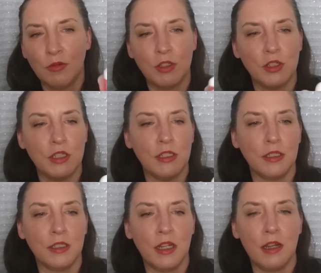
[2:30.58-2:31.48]
which
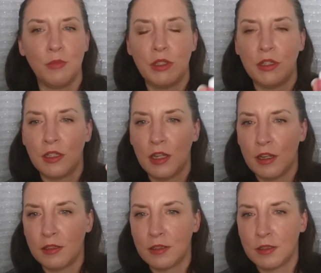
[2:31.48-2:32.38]
isn't happening
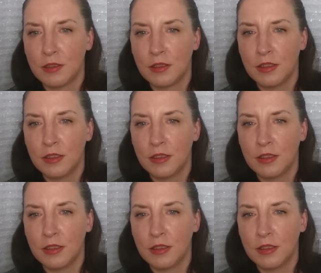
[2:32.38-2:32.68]
yet.